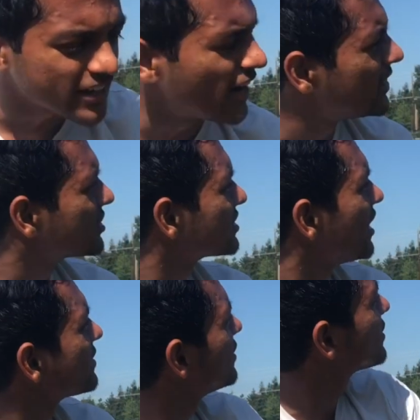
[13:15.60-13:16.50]
kind of just
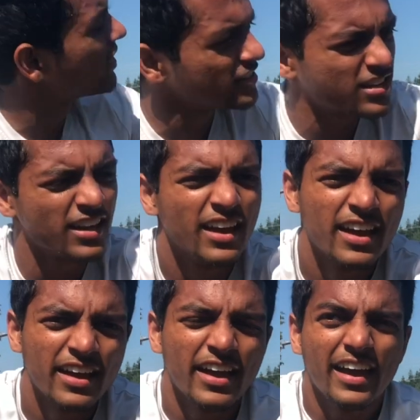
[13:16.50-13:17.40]
liked it because
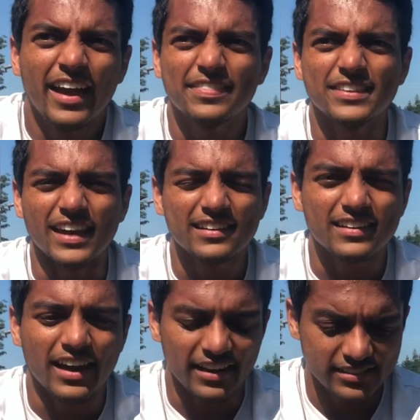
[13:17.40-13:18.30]
at the end
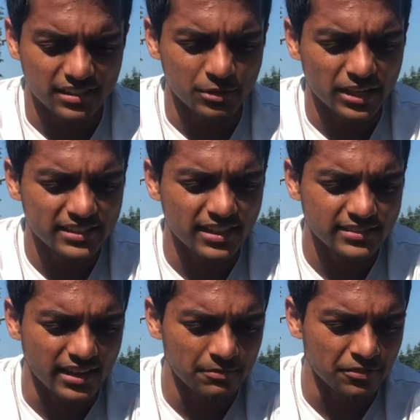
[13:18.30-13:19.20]
it kind of stimulates
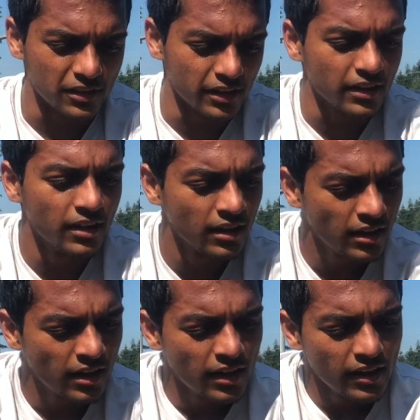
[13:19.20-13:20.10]
that same feeling
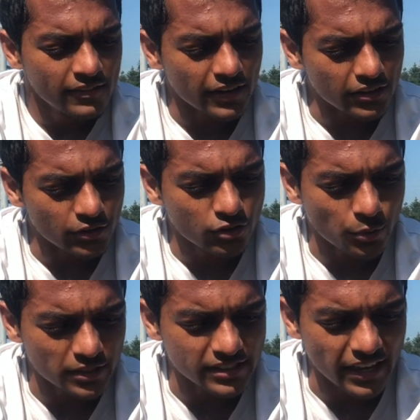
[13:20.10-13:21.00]
that you do
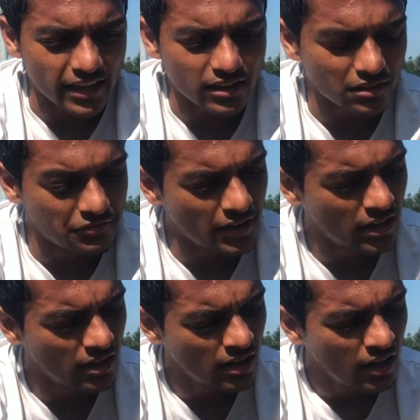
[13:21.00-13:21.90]
towards the end of
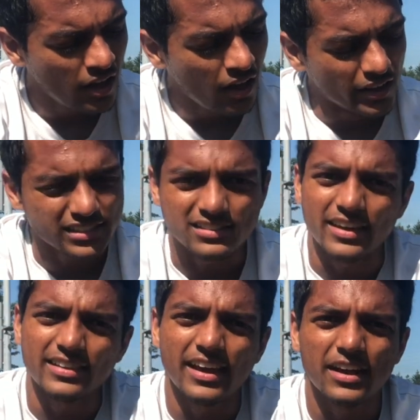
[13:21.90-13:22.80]
a
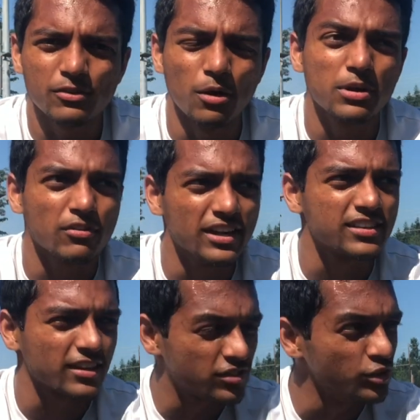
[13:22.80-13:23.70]
slightly anaerobic race,
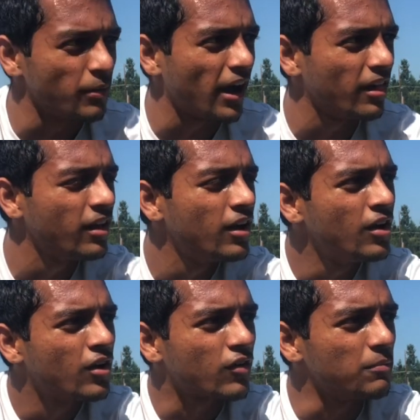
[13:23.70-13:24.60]
like a 2 mile
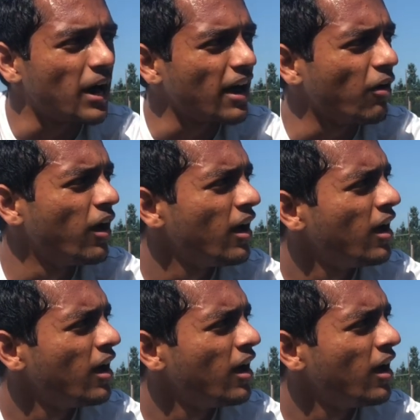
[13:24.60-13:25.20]
or a mile,